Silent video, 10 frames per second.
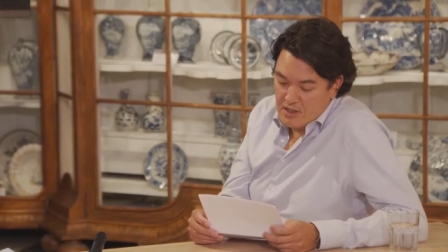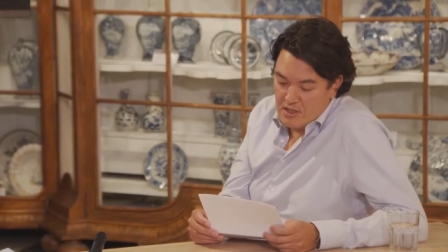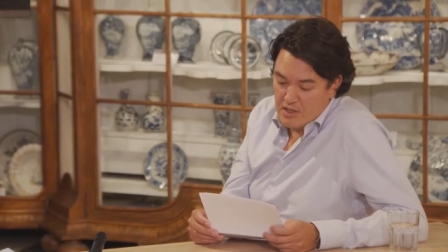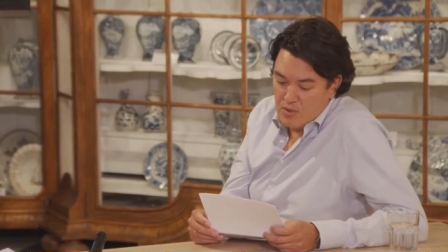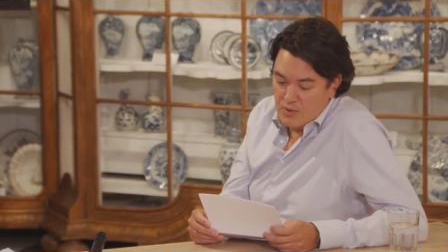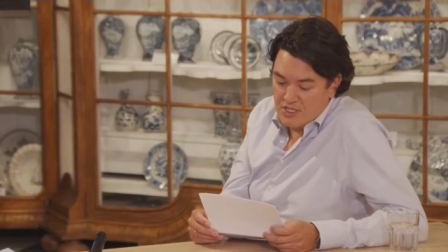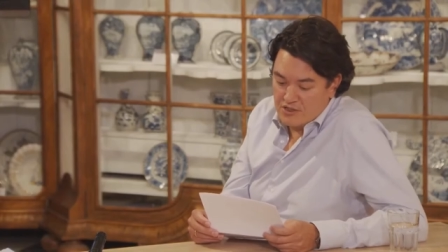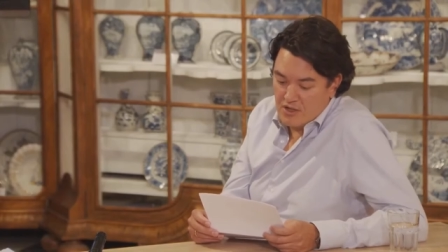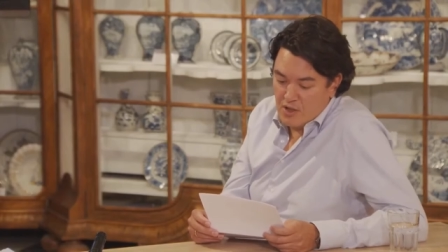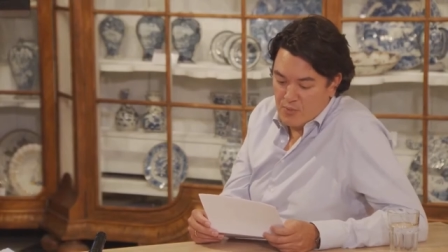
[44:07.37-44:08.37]
uh, we
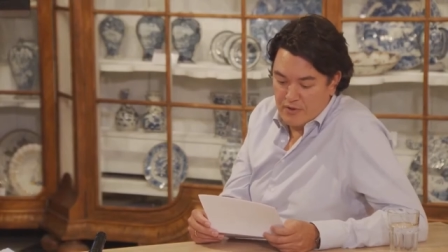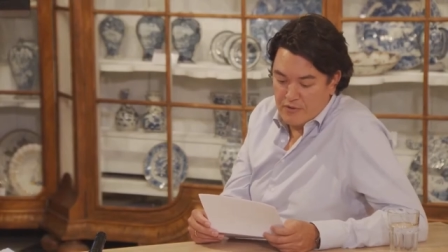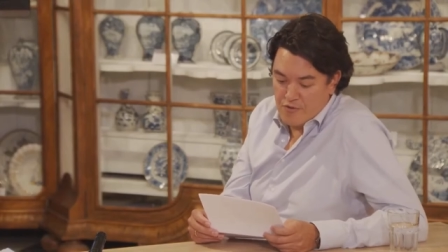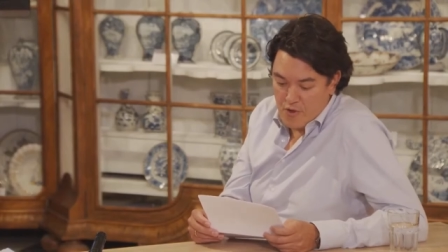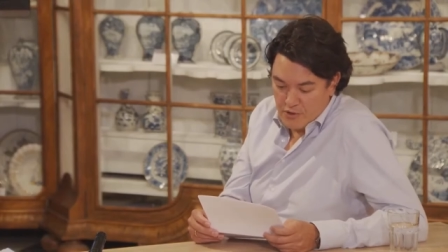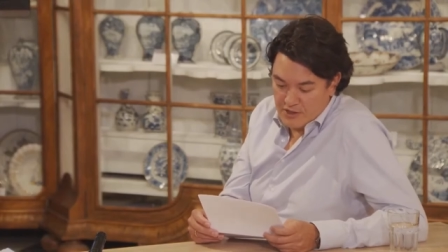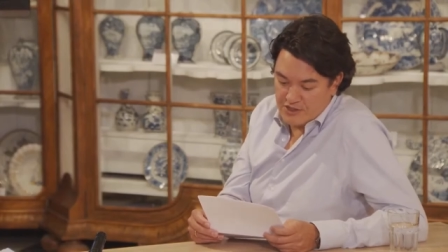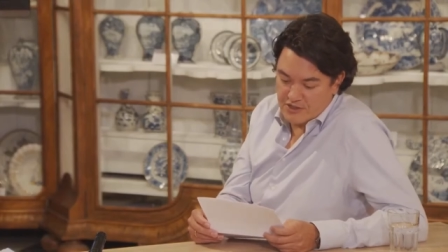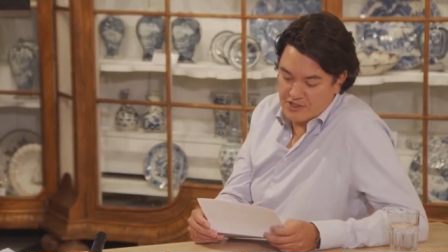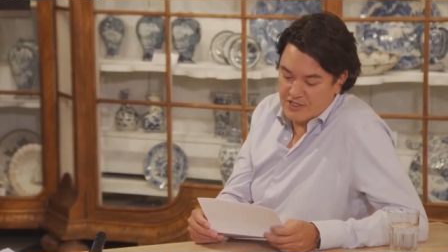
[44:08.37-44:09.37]
start with
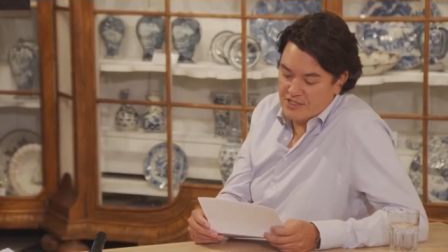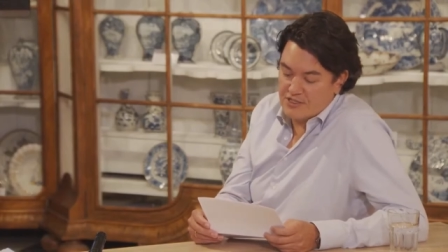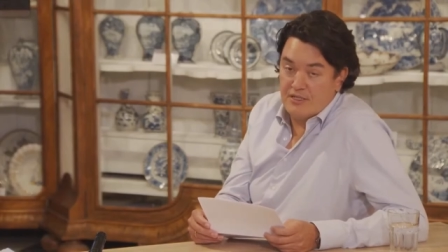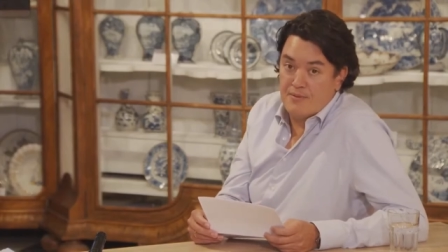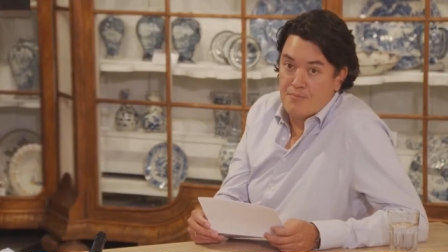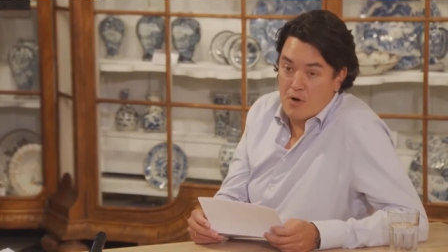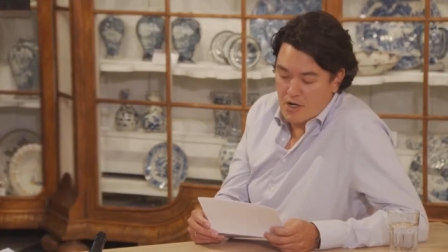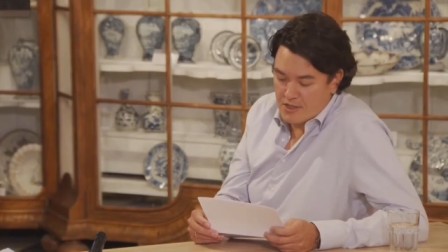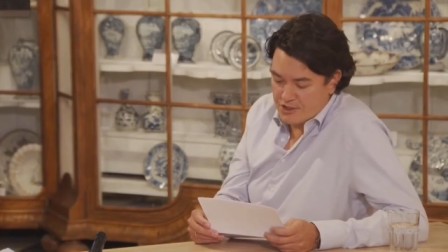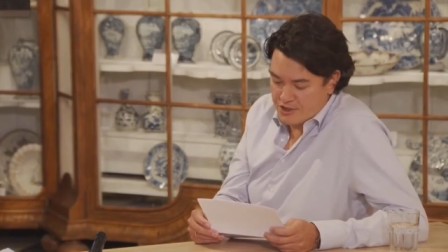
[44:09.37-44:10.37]
crocus season in
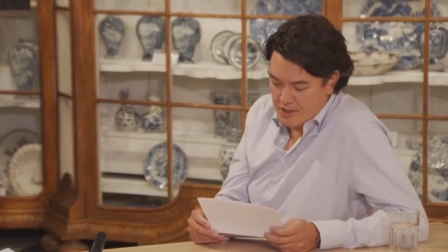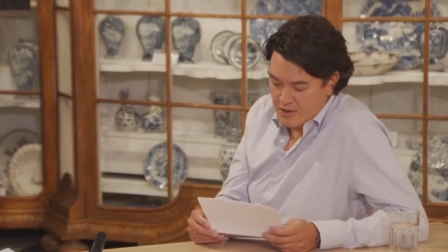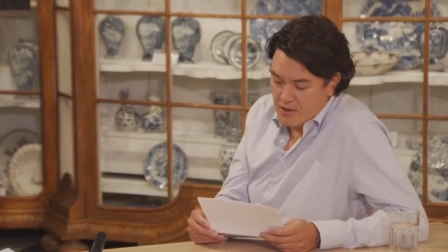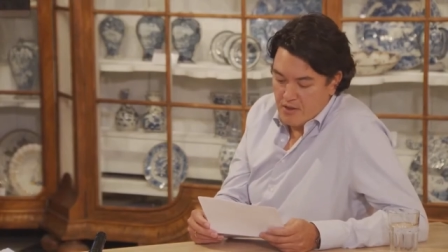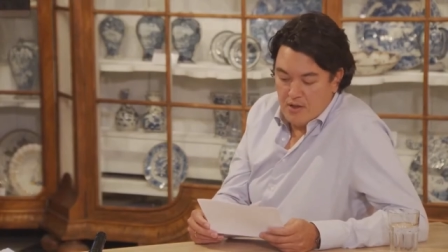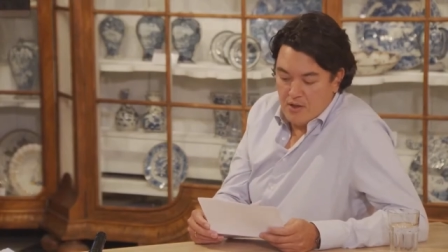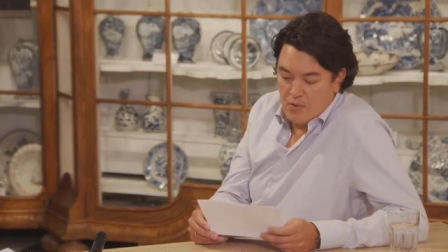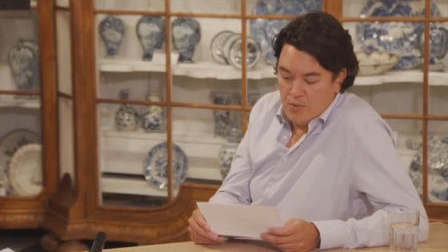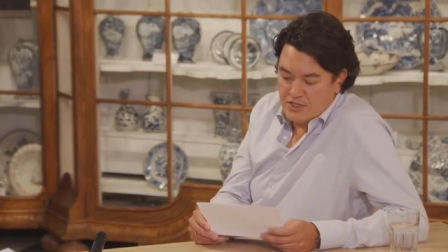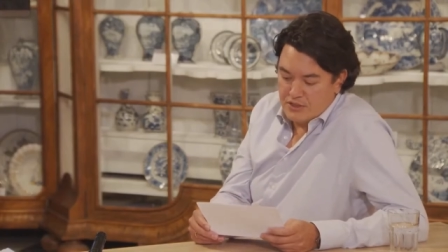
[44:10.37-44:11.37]
March
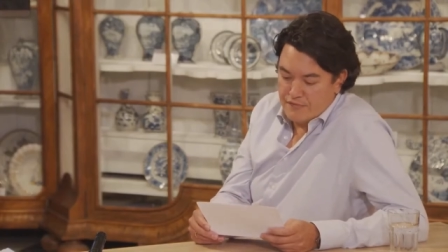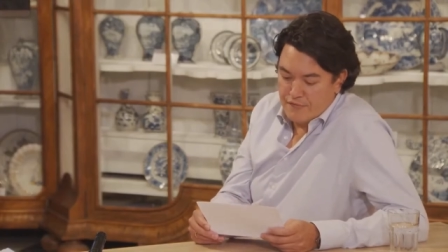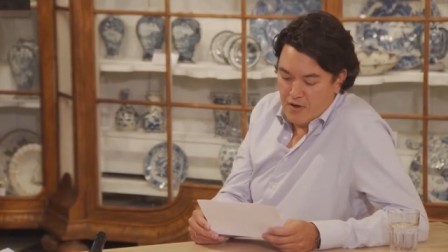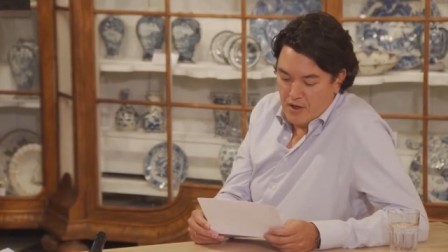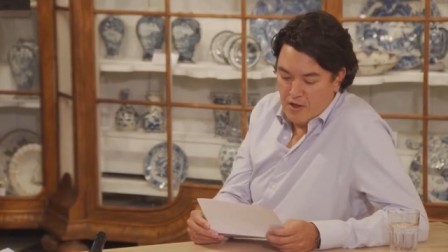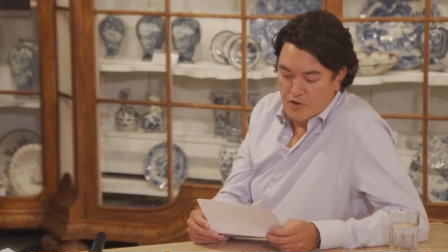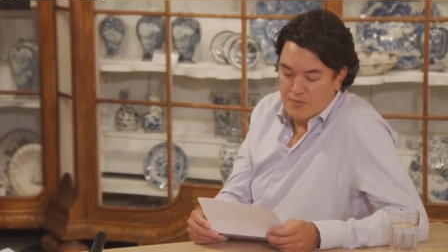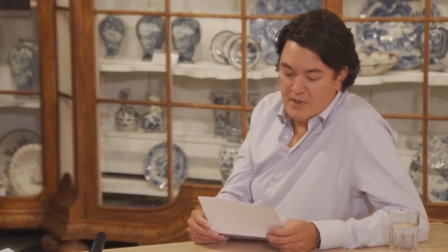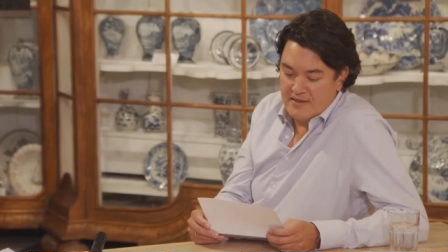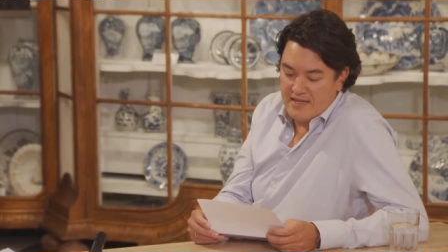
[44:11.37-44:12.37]
which is followed
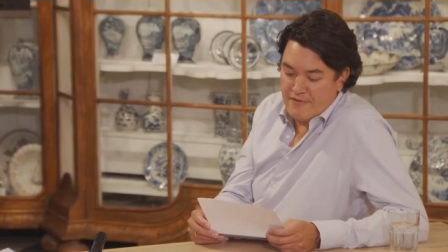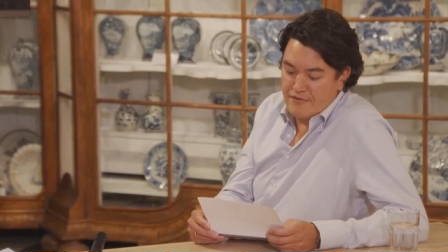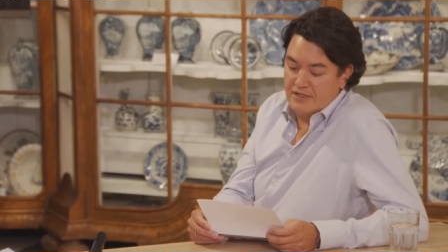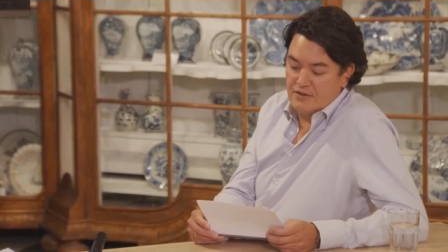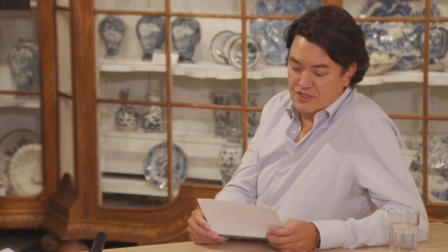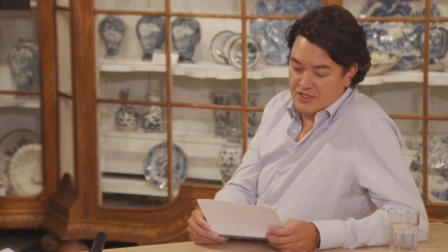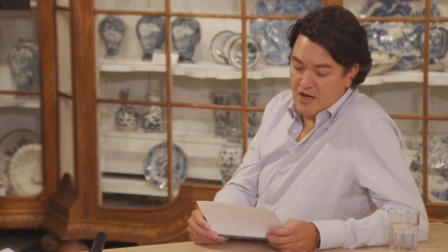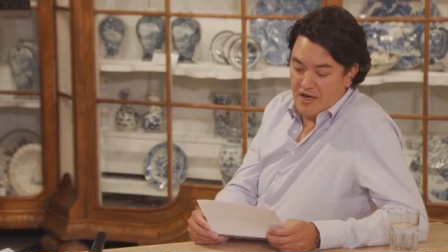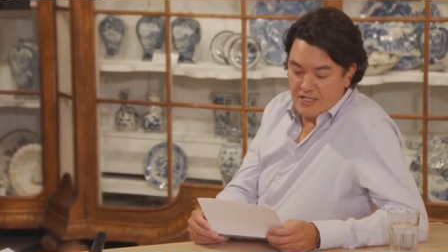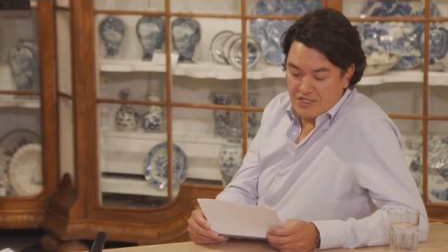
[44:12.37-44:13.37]
by daffodils and
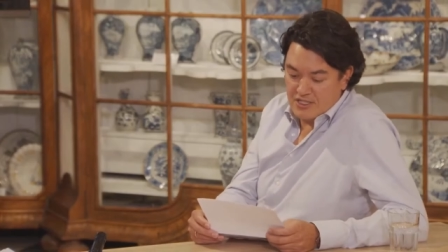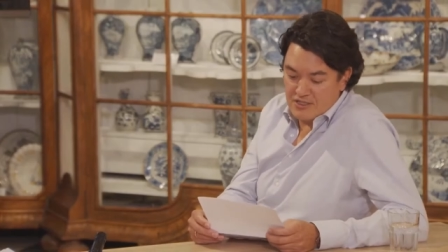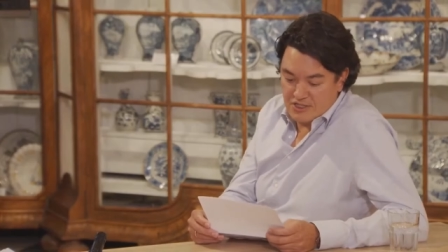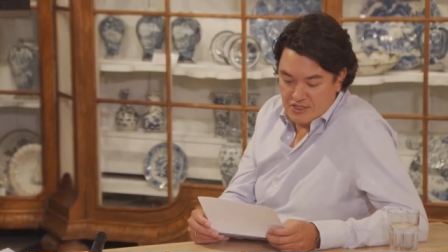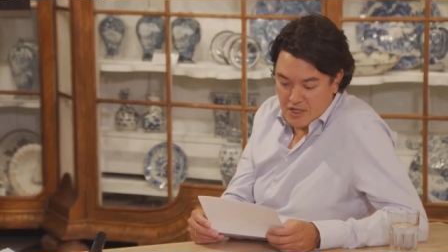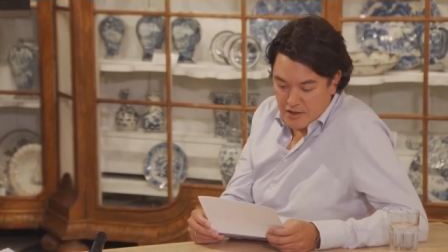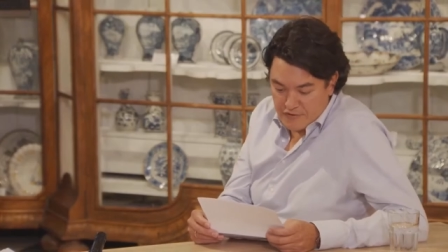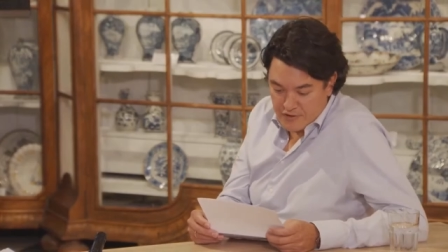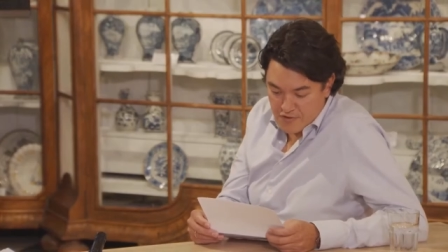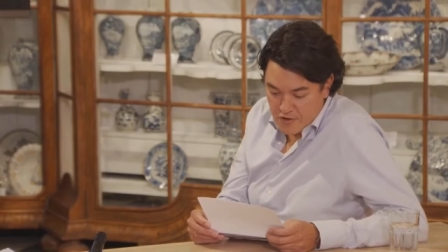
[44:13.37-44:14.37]
hyacinths
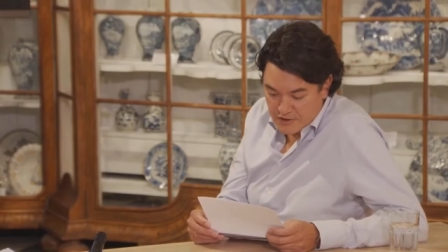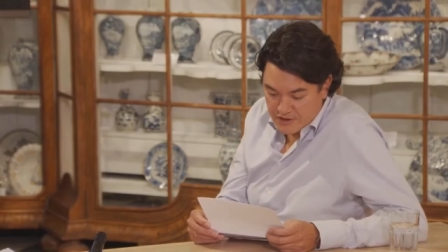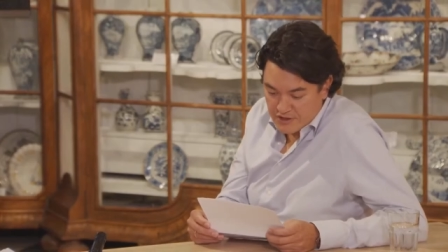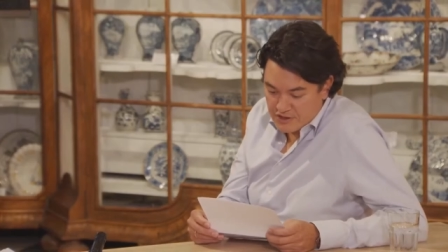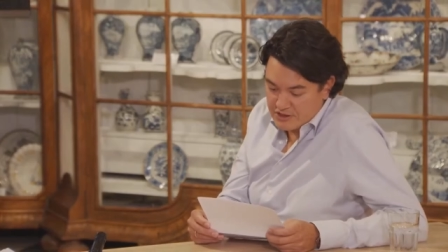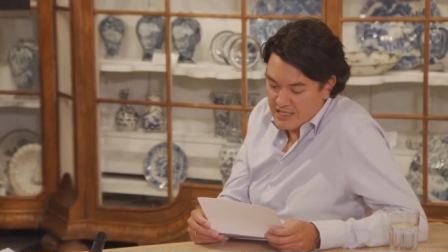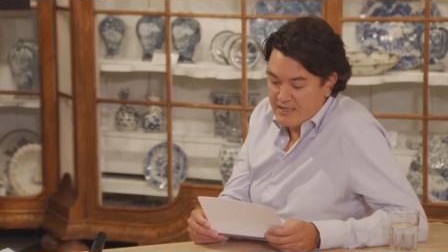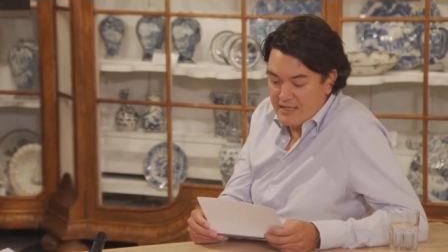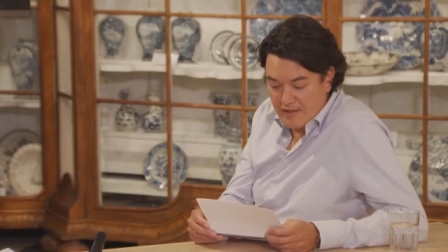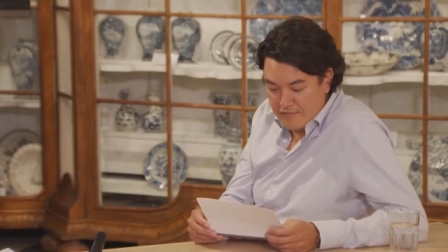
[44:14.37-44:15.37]
after the crocuses,
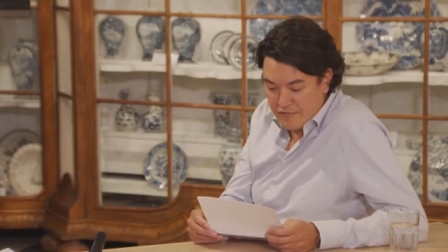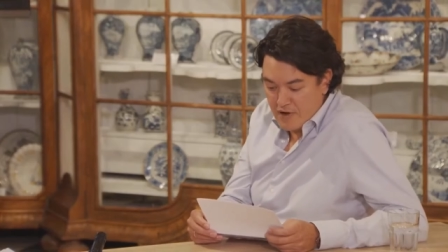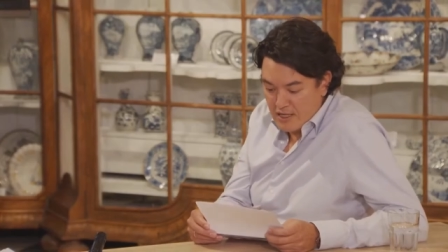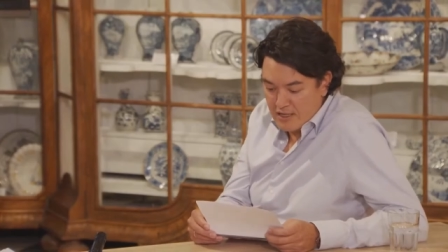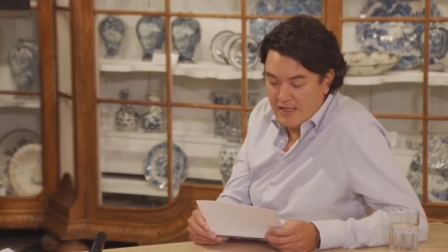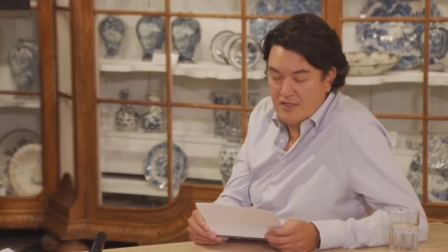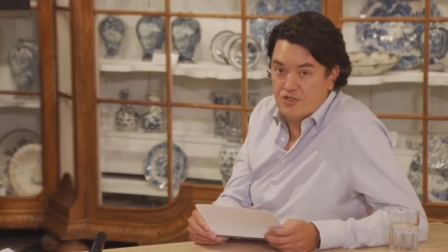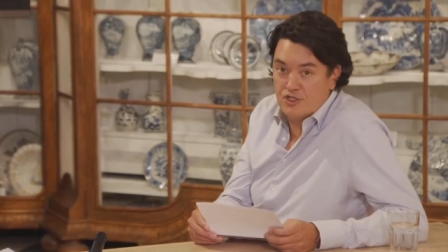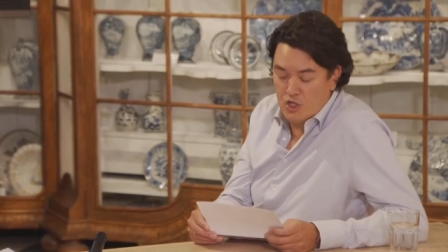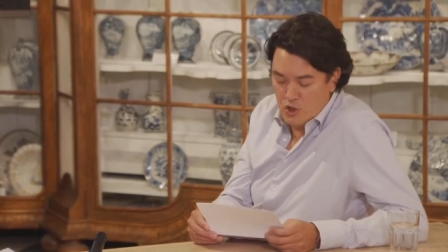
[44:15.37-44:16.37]
and then finally the
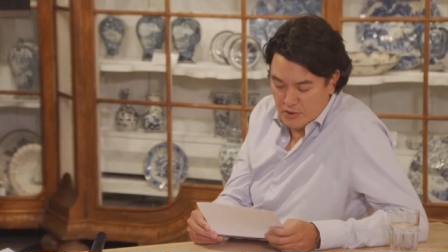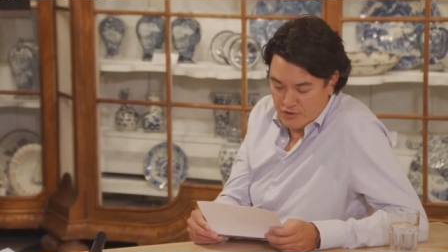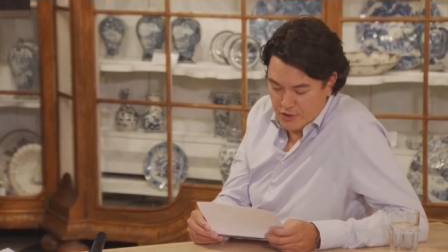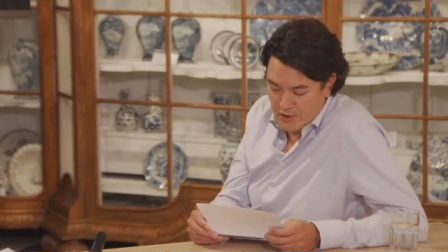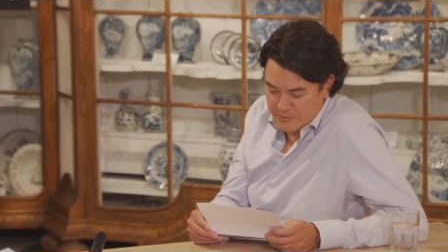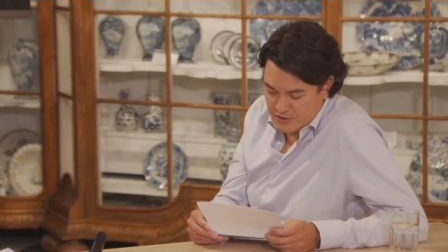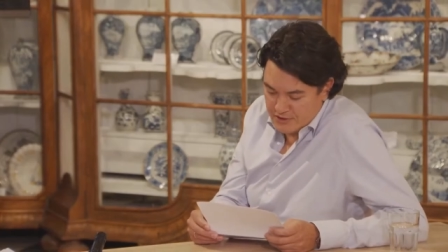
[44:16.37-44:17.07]
tulip, tulips.